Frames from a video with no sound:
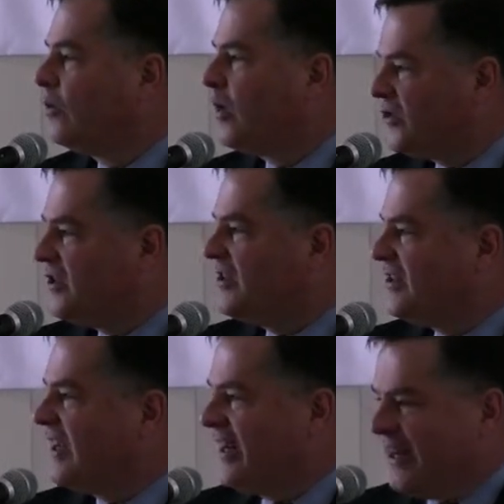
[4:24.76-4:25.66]

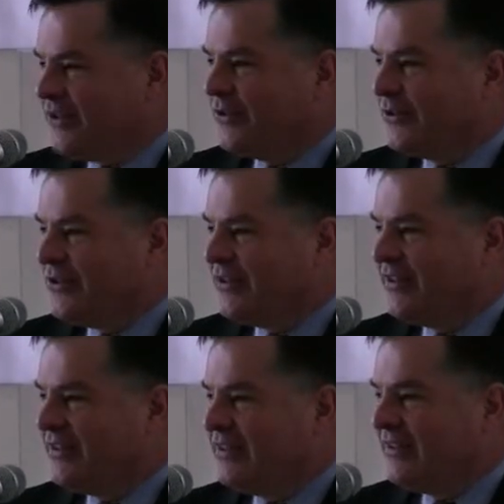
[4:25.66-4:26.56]
questions and answers.
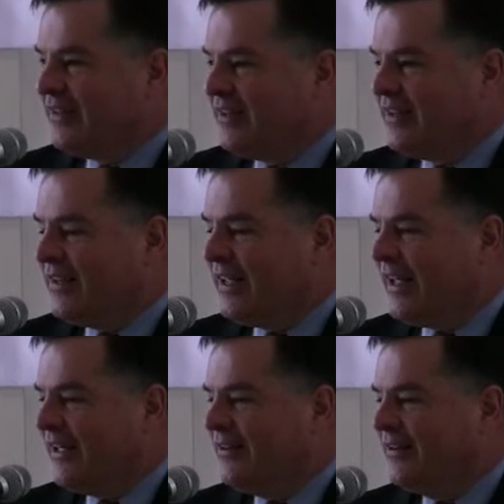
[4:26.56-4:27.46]

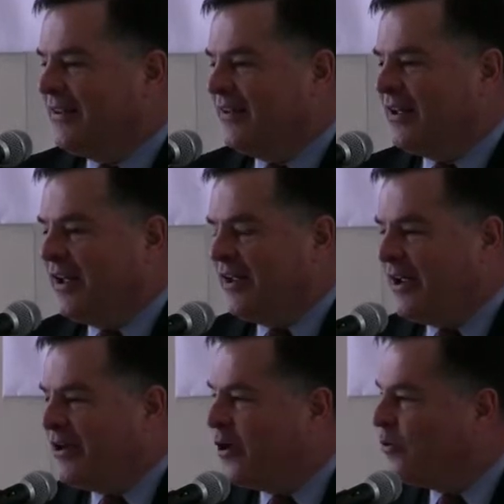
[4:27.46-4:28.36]
And
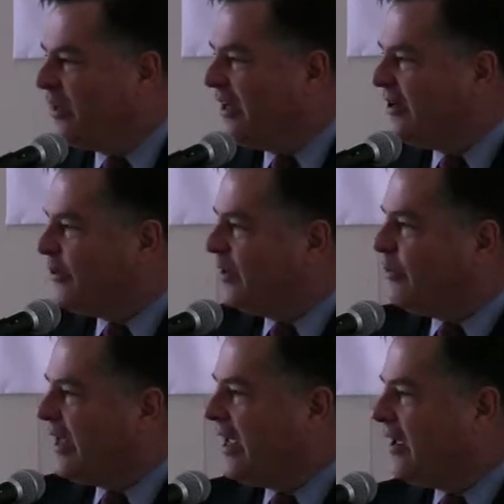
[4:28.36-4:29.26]
I note here that
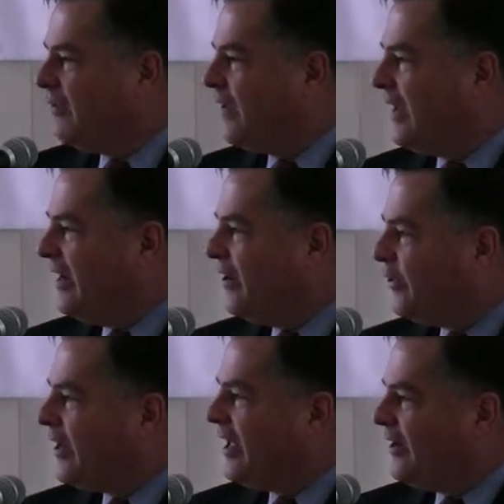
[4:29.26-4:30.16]
we have another
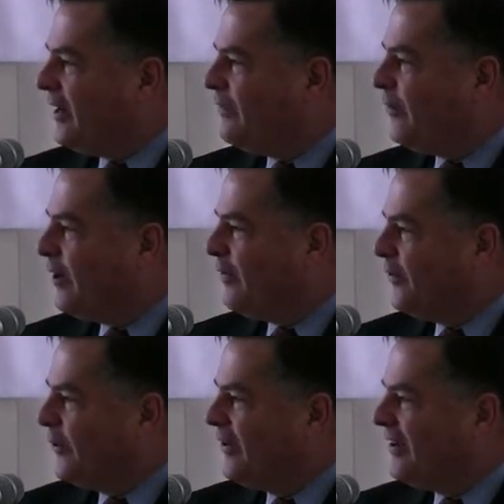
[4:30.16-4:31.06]
candidate for
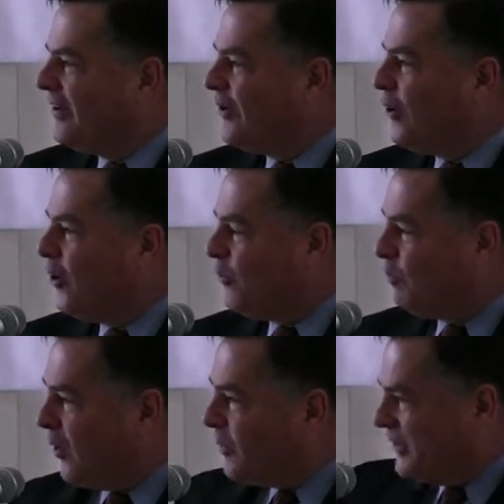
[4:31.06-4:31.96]
governor, Carl
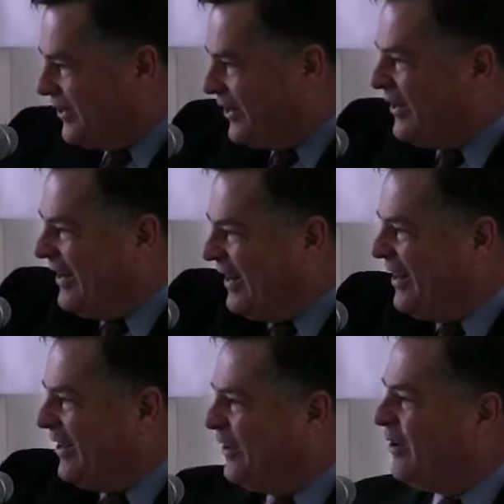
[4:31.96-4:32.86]
Bergmanson,
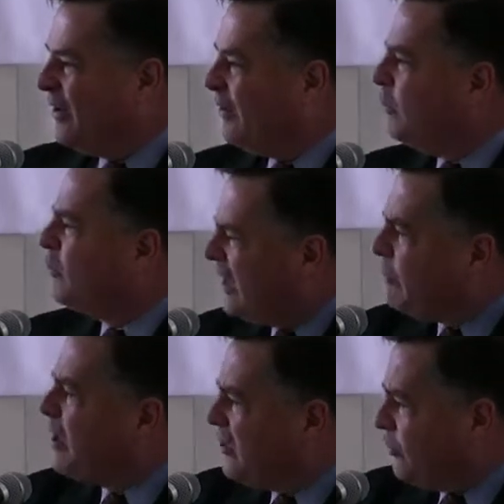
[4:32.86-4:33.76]
Glen
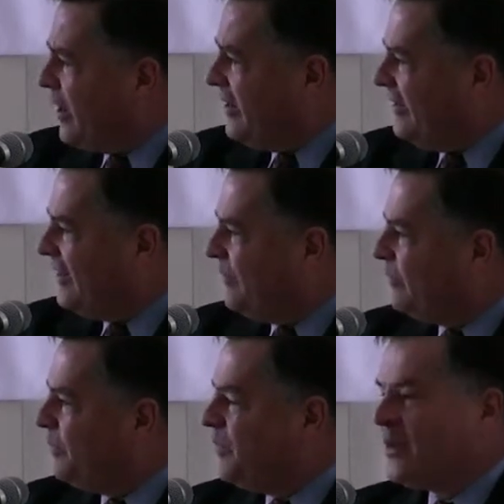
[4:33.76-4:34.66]
Ridge, right?
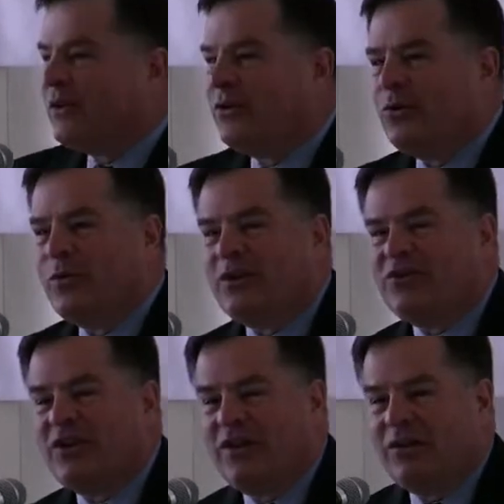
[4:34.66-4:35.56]
Who
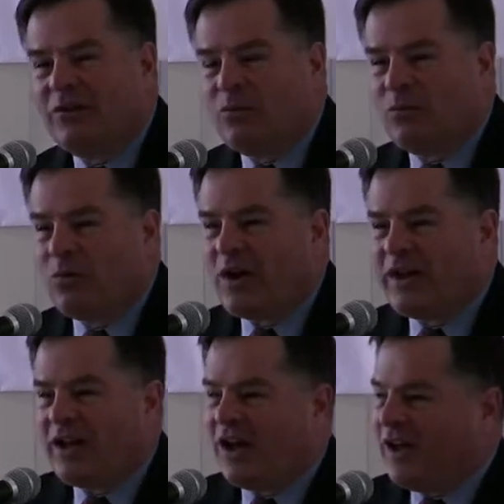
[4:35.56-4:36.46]
is
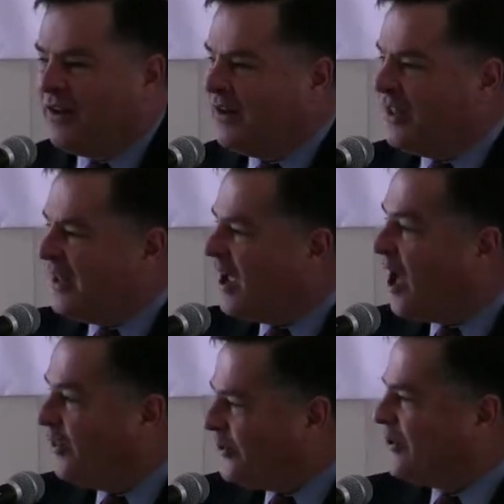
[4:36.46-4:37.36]
running on the
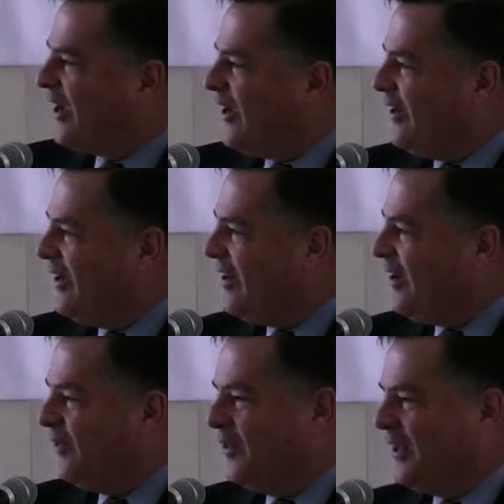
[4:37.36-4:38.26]
other side
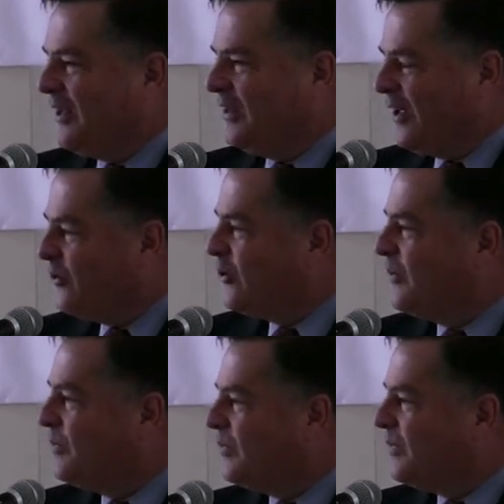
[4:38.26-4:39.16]
of the ledger.
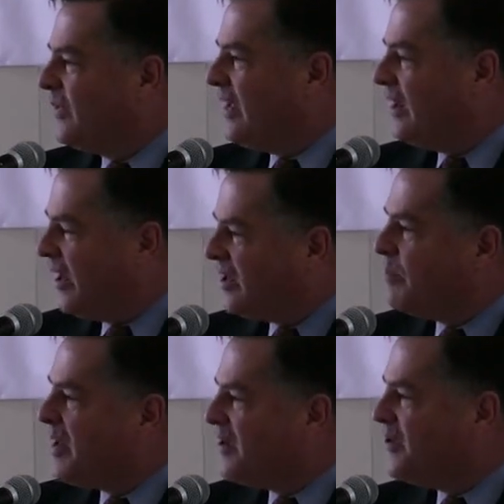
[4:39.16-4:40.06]
And I
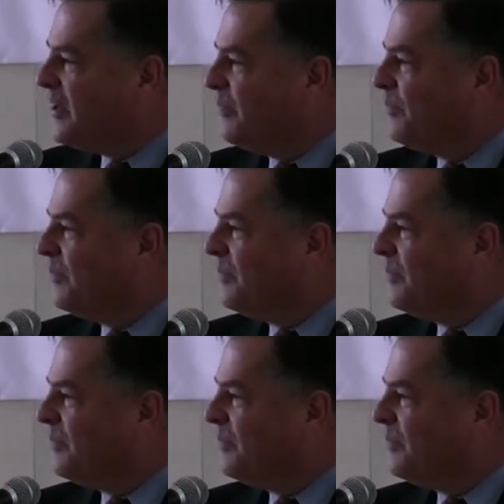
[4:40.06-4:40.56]
commend him.